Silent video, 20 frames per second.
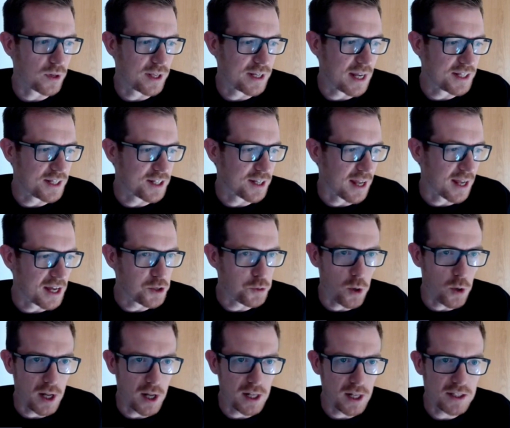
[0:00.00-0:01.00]
in
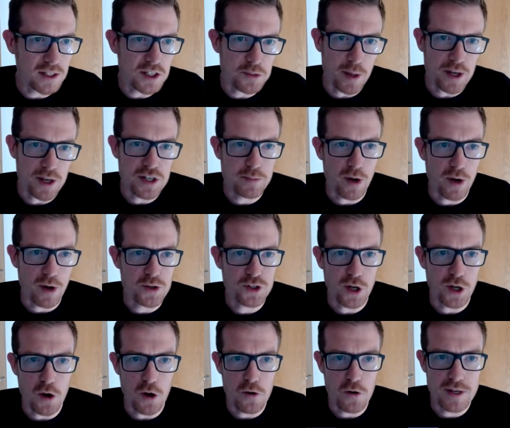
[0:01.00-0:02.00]
today's world, especially
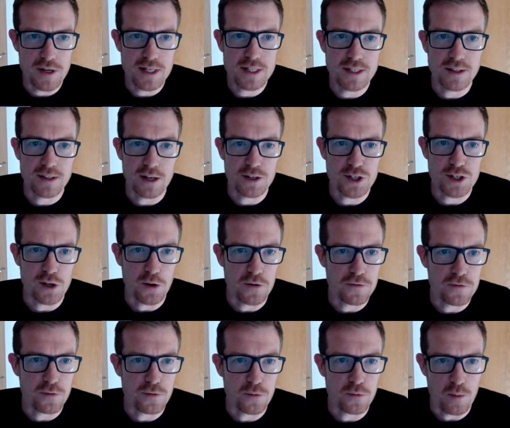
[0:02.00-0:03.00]
post-COVID, there's a lot
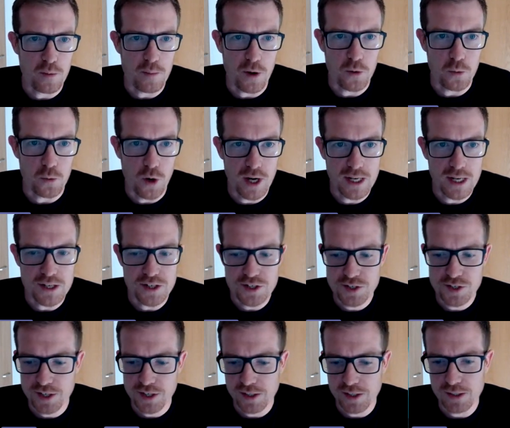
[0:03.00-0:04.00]
of remote work
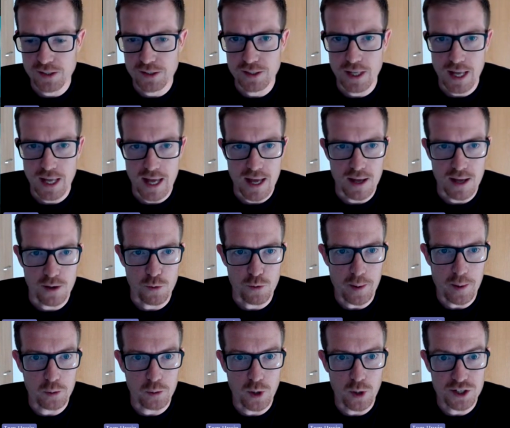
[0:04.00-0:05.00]
still
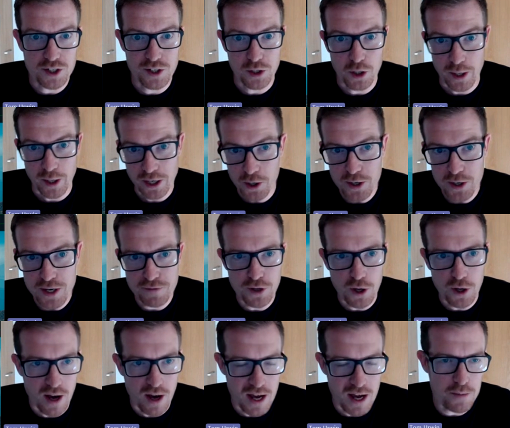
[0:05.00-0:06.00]
going on,
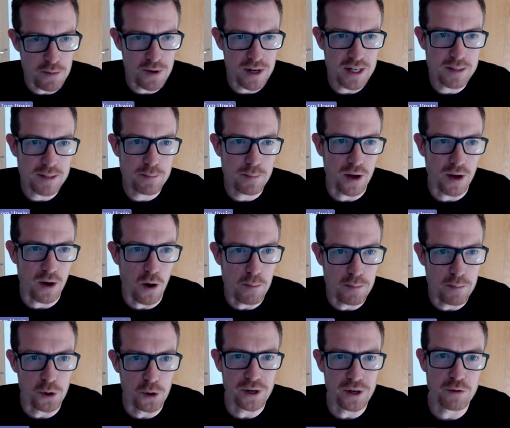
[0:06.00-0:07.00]
if not hybrid. But
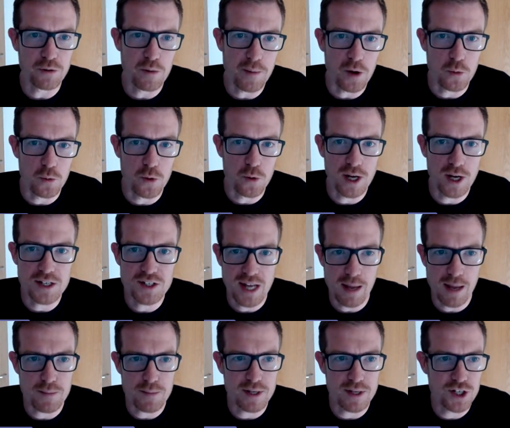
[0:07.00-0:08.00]
onboarding remote workers
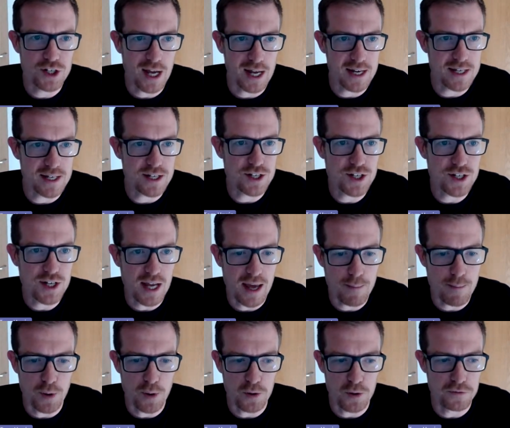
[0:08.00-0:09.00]
can be a challenge,
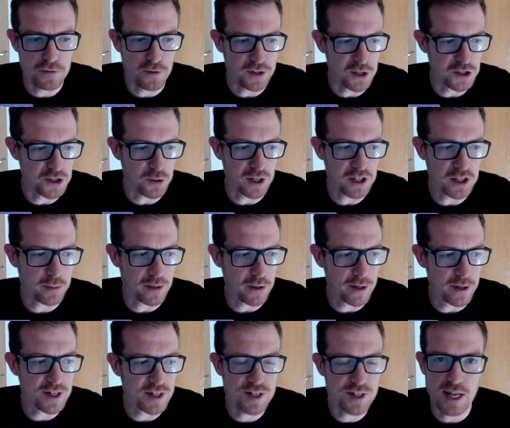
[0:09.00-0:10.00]
both for user
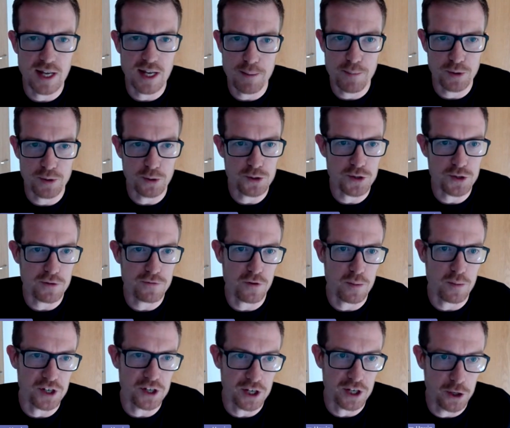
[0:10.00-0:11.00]
experience, but also
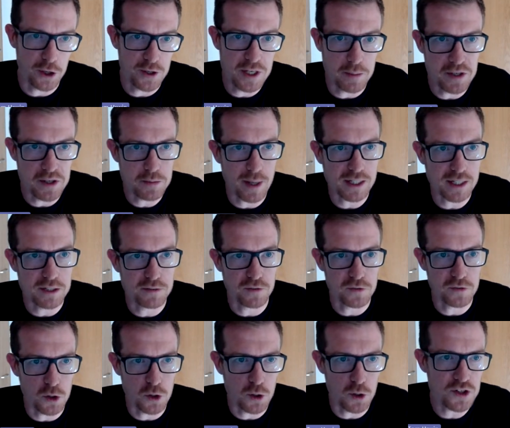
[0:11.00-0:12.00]
from a security perspective,
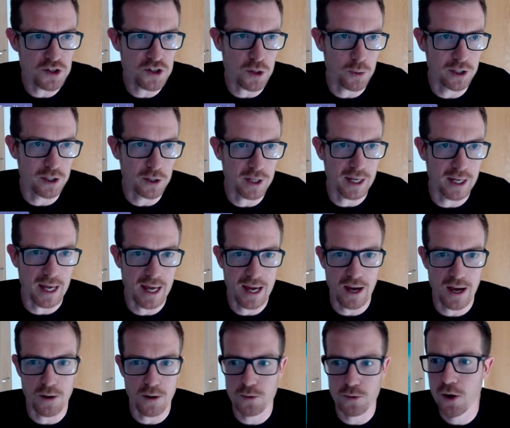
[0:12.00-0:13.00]
of course. So we'll look at
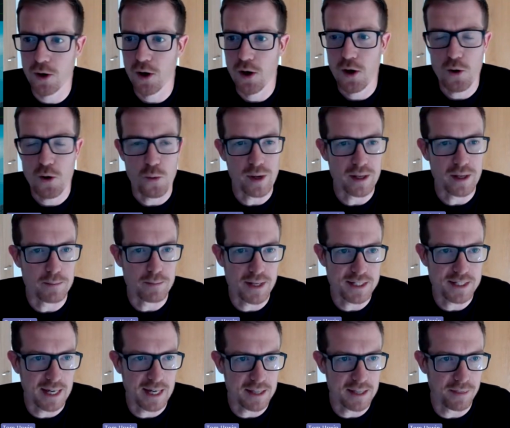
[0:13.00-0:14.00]
how we can
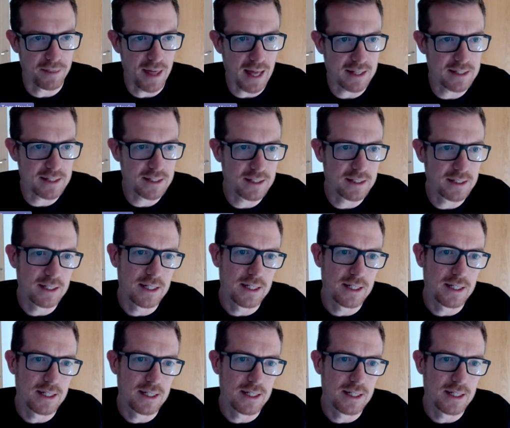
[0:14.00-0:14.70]
mitigate that.